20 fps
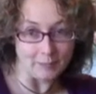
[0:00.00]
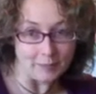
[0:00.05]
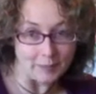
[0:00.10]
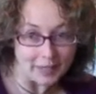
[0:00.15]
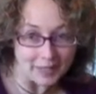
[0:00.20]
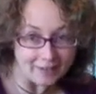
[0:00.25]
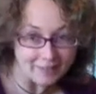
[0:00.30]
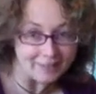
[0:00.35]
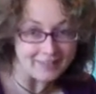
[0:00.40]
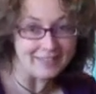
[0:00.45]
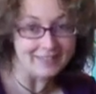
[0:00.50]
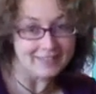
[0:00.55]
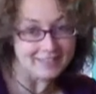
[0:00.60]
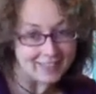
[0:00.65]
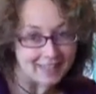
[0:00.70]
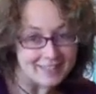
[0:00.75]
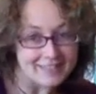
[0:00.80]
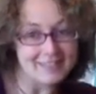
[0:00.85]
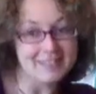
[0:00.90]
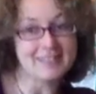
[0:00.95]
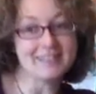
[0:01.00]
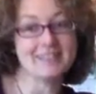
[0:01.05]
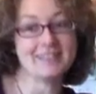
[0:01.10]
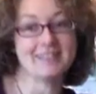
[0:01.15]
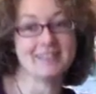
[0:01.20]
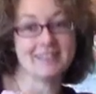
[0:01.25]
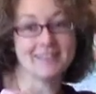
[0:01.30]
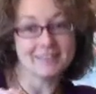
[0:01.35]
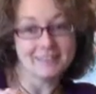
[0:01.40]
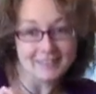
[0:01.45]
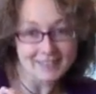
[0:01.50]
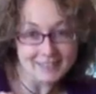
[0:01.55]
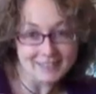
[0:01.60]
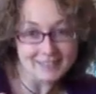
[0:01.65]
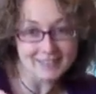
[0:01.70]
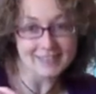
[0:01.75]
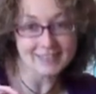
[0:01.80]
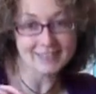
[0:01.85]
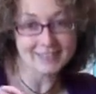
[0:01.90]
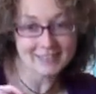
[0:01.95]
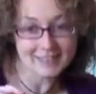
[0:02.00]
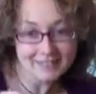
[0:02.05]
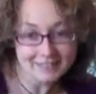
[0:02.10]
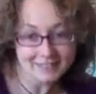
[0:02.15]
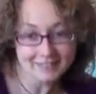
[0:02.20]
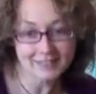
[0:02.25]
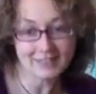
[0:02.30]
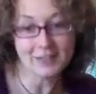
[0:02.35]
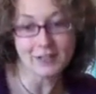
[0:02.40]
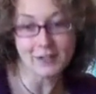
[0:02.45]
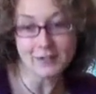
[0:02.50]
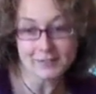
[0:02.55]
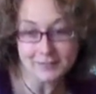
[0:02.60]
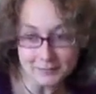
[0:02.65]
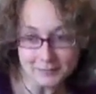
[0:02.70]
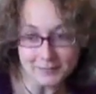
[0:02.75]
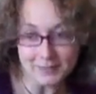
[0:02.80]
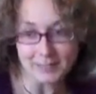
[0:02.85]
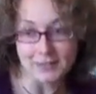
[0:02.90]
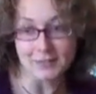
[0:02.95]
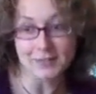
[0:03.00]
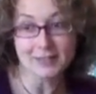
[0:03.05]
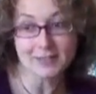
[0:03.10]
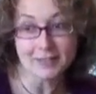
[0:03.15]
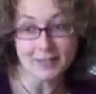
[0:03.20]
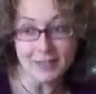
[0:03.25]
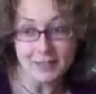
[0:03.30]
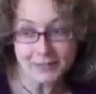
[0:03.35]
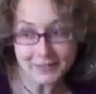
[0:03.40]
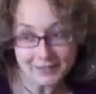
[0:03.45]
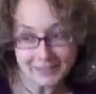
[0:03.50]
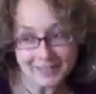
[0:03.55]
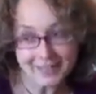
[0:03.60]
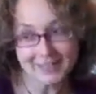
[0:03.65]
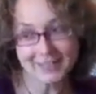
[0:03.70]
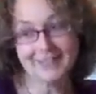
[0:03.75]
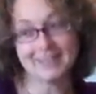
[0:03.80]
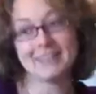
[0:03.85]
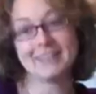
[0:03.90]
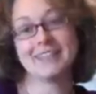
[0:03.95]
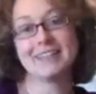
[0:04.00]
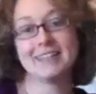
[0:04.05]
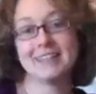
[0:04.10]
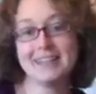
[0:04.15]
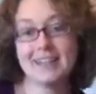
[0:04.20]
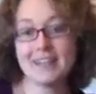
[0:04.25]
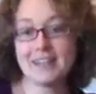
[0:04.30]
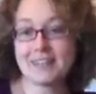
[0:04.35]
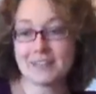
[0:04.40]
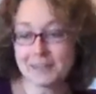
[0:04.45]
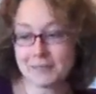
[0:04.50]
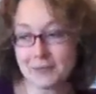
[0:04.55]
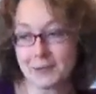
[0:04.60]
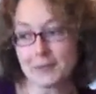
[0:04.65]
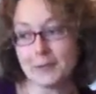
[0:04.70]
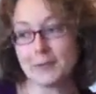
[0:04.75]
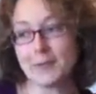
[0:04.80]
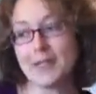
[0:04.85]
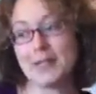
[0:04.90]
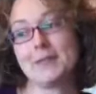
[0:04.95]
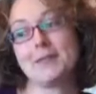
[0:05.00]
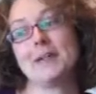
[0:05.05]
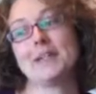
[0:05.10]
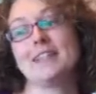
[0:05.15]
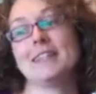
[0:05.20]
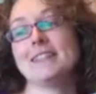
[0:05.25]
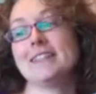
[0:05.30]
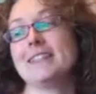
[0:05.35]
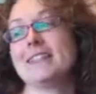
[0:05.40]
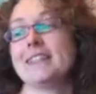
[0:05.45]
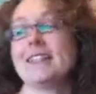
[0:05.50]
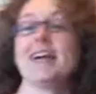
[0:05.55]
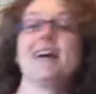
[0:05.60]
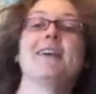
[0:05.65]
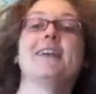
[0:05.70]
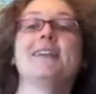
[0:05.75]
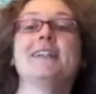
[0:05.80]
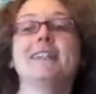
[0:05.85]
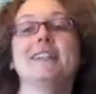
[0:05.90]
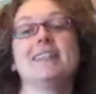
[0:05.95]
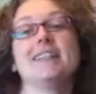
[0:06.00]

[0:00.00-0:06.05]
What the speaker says: barely touch it, so that it would just go, you know, slowly the way I wanted it to go.